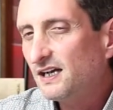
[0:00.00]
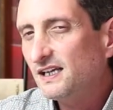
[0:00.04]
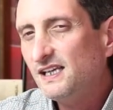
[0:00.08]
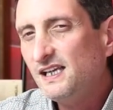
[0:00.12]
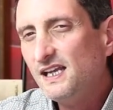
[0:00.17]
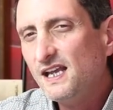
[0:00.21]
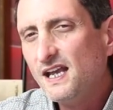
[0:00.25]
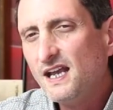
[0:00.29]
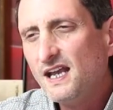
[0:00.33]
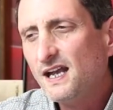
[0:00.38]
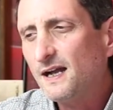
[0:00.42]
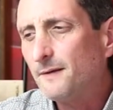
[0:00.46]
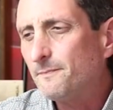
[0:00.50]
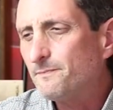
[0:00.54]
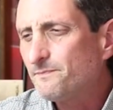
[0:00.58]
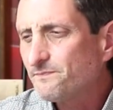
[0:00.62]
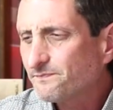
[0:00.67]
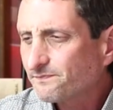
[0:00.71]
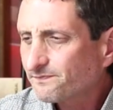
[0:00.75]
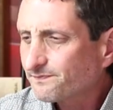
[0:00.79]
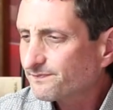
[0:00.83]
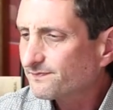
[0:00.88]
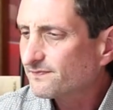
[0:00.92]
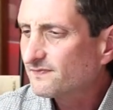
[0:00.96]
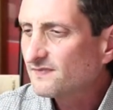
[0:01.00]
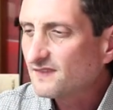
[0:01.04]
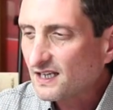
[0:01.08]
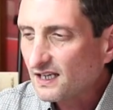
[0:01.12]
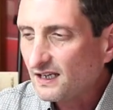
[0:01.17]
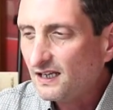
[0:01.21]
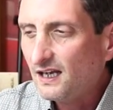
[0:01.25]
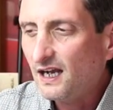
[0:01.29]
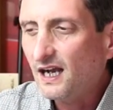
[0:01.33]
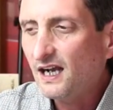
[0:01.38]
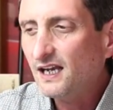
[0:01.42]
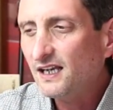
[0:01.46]
Yeah.
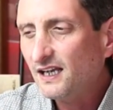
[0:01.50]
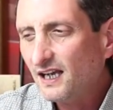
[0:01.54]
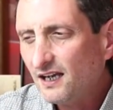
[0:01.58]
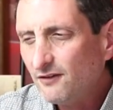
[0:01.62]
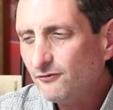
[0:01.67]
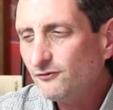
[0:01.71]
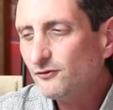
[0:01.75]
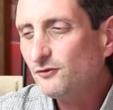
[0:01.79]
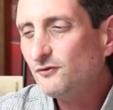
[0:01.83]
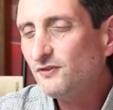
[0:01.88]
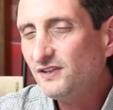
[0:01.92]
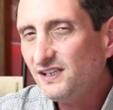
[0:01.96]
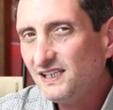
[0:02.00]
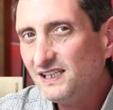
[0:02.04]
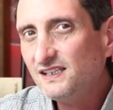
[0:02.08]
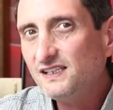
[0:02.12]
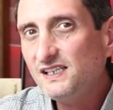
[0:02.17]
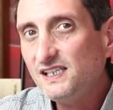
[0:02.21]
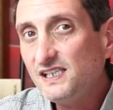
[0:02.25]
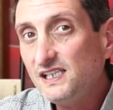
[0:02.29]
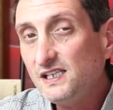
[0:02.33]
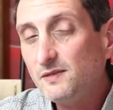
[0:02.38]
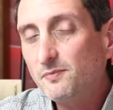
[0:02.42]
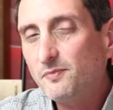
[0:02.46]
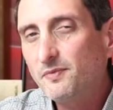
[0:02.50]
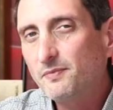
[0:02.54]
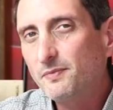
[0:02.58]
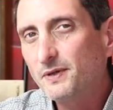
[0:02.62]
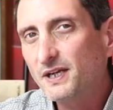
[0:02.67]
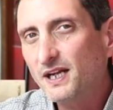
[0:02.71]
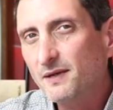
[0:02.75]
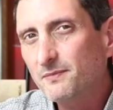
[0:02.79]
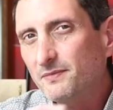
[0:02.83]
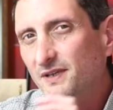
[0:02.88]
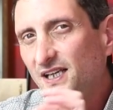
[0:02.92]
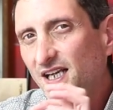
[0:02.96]
I have to dig deep,
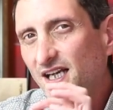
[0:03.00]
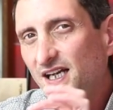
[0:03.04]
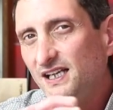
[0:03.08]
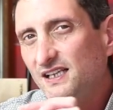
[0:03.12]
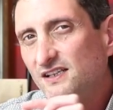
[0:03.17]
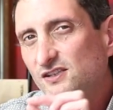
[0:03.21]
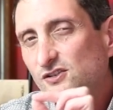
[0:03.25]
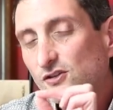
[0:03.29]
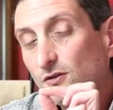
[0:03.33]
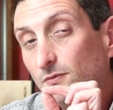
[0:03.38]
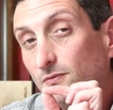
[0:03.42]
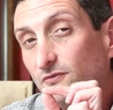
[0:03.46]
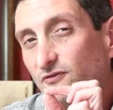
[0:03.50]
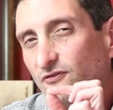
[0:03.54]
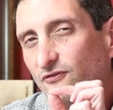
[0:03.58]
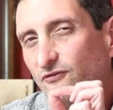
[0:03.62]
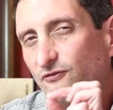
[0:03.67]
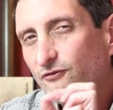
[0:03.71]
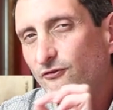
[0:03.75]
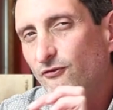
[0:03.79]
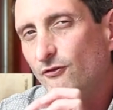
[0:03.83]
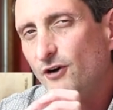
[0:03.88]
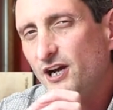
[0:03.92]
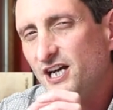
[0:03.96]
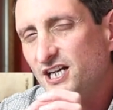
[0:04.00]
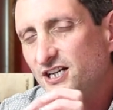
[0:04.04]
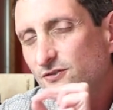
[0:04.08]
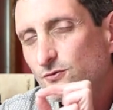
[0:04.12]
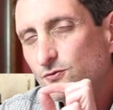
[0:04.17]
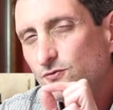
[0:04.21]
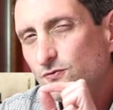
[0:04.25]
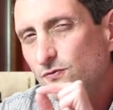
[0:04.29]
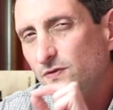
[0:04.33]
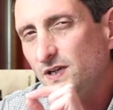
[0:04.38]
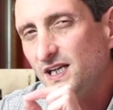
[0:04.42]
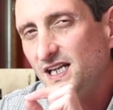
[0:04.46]
but I'm getting some fresh,
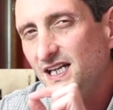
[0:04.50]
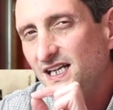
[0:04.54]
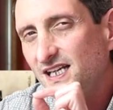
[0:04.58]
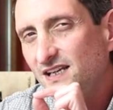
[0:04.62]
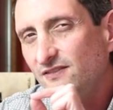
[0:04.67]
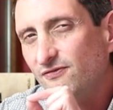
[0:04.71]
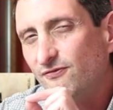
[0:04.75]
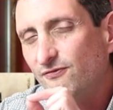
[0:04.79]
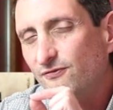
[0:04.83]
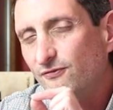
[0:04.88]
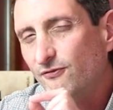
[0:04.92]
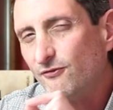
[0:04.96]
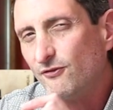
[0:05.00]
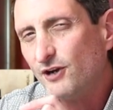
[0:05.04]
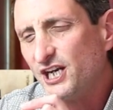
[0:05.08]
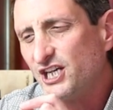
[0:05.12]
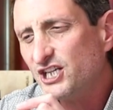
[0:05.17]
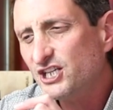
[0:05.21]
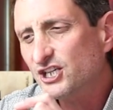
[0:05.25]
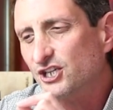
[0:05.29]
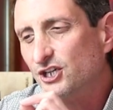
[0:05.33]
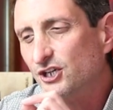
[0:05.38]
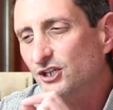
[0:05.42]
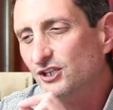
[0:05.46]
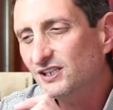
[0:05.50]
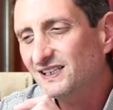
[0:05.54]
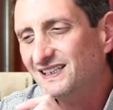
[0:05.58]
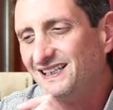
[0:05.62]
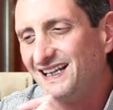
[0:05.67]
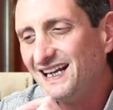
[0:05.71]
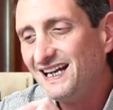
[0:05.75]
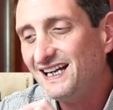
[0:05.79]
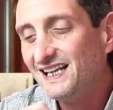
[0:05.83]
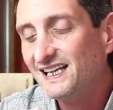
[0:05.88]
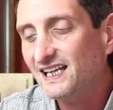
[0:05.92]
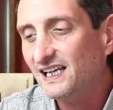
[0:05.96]
really fresh, uh,
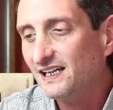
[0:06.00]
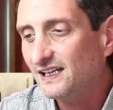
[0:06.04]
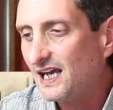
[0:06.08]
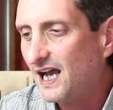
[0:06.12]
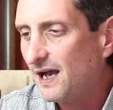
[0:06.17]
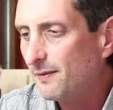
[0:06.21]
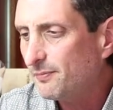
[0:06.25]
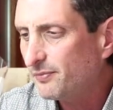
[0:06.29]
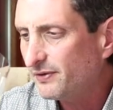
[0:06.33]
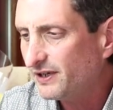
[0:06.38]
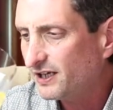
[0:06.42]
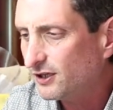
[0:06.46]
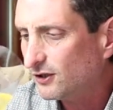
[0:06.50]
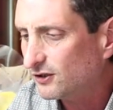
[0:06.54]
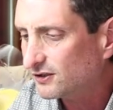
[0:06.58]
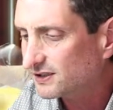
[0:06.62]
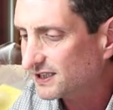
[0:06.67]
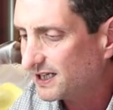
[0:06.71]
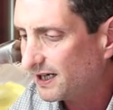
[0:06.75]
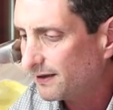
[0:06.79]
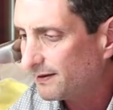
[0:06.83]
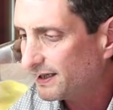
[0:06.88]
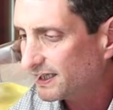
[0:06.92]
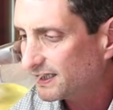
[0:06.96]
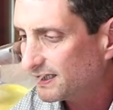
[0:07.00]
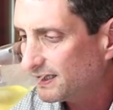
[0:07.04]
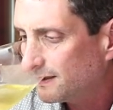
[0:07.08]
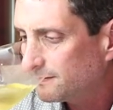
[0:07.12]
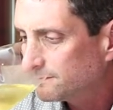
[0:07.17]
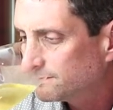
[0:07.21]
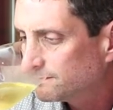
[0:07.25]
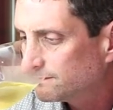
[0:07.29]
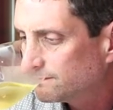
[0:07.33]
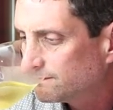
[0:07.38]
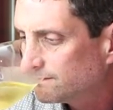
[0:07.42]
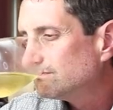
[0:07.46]
delicate apricot character
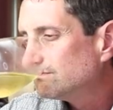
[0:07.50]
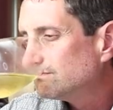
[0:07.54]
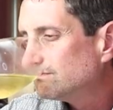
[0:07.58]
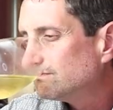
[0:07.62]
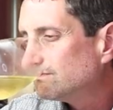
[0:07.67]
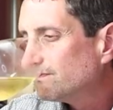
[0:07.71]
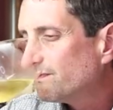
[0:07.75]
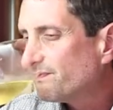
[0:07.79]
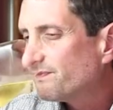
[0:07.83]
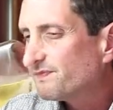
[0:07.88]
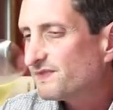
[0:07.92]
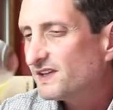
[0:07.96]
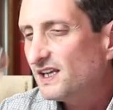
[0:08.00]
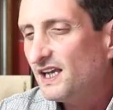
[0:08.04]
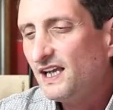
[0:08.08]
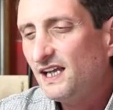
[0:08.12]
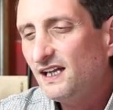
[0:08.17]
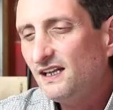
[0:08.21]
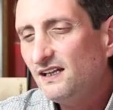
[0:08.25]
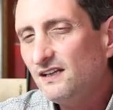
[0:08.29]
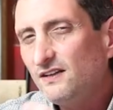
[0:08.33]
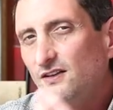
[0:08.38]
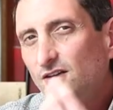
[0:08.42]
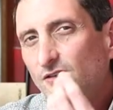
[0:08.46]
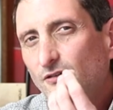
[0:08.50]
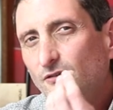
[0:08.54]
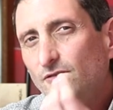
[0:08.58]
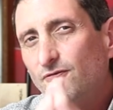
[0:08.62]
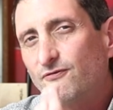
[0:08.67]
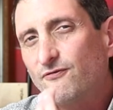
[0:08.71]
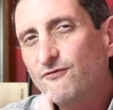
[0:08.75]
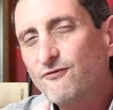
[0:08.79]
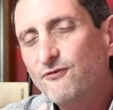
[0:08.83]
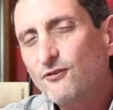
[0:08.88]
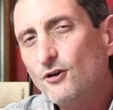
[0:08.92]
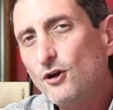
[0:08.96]
and the uh,
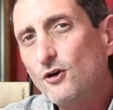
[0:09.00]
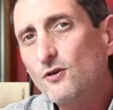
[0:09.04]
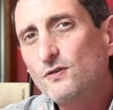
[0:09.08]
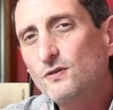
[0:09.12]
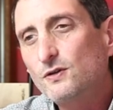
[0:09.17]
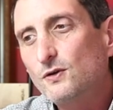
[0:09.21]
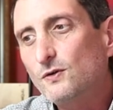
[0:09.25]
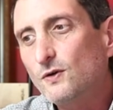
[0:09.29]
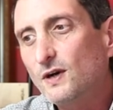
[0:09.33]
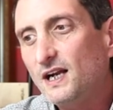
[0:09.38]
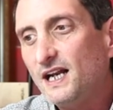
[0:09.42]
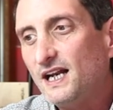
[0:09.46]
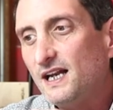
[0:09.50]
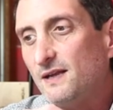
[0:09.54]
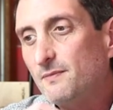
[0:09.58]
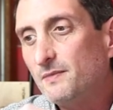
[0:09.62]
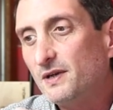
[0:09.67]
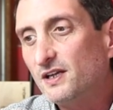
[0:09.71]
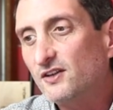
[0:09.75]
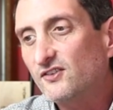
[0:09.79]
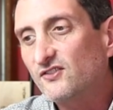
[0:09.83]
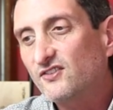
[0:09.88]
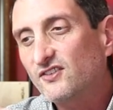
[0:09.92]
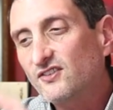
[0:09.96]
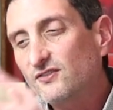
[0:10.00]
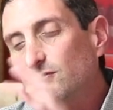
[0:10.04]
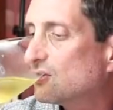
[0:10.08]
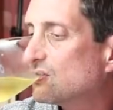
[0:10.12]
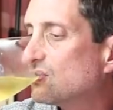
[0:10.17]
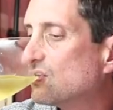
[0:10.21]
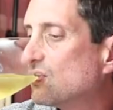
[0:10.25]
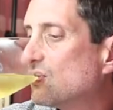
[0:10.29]
floral elements.